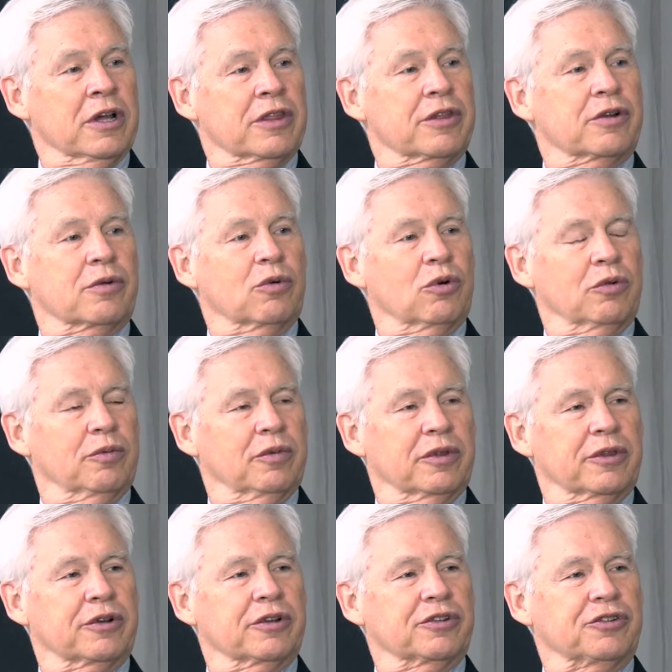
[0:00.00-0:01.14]

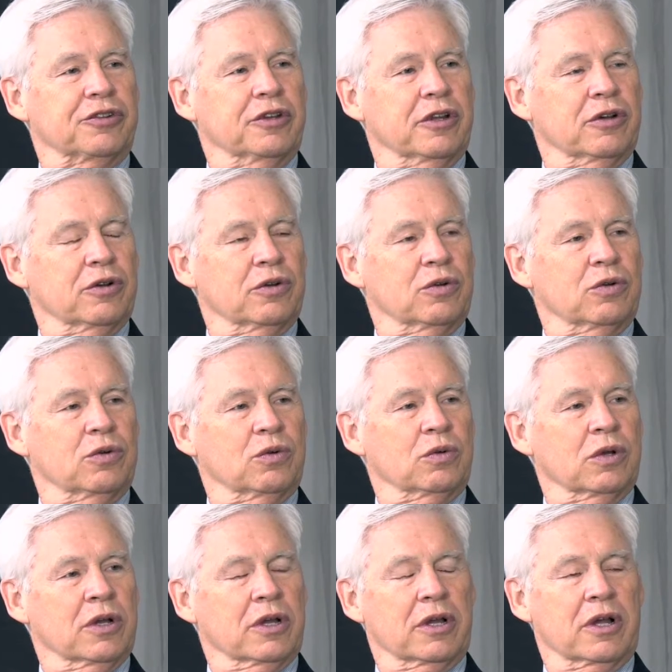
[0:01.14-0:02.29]
There is no
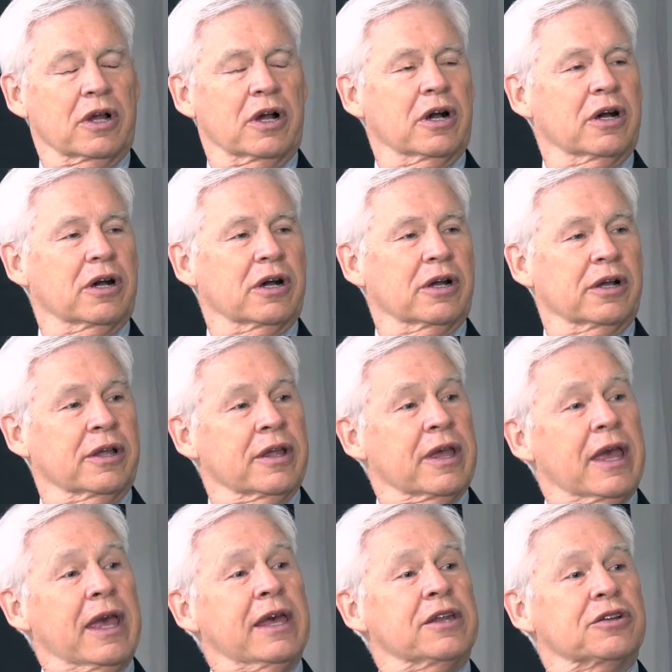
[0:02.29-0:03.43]

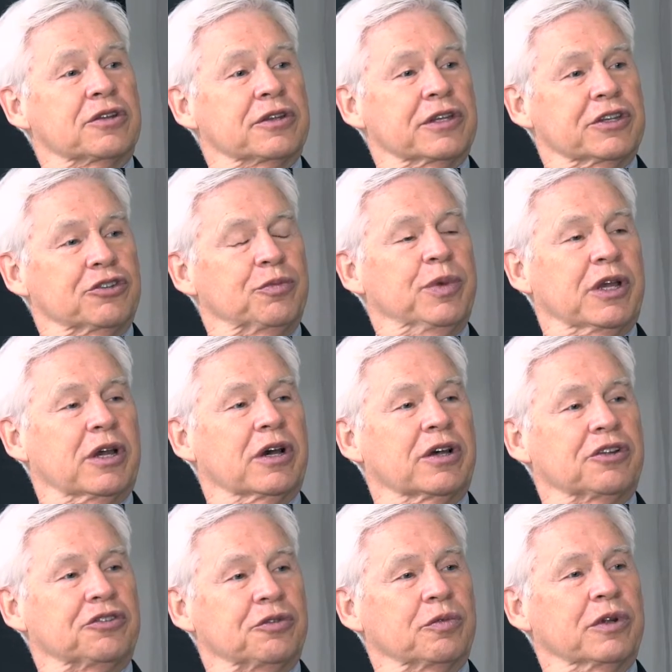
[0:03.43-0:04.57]
end to this
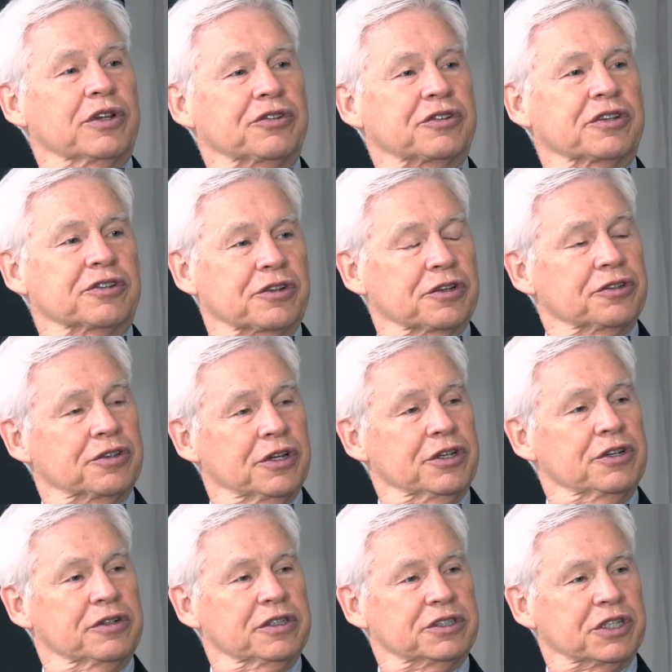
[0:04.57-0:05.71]
because risk is
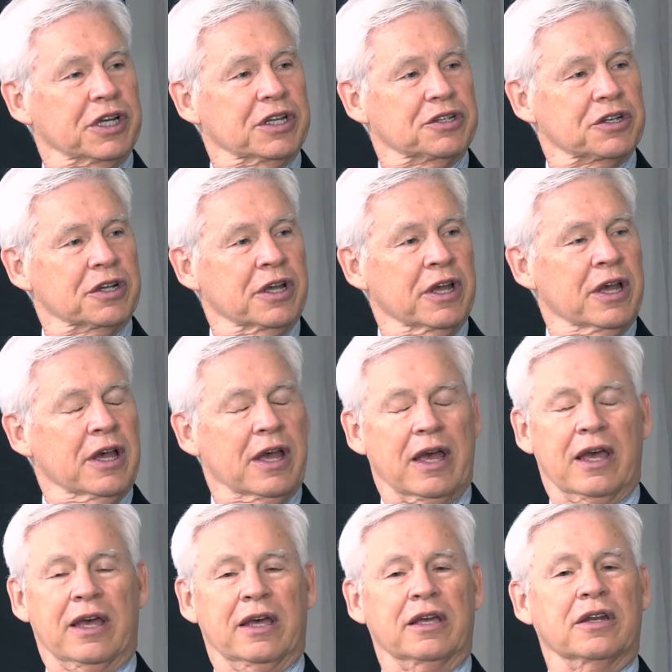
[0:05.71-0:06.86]
continually changing
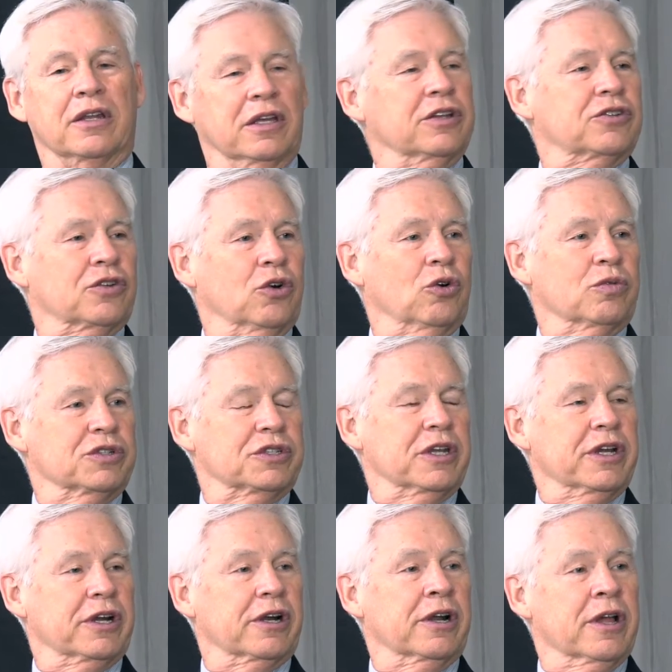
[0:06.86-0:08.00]
and it's always
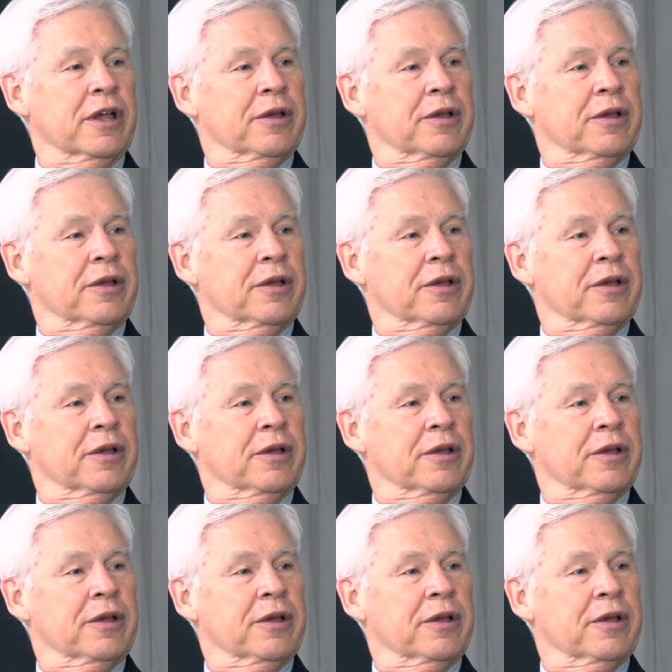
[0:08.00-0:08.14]
there.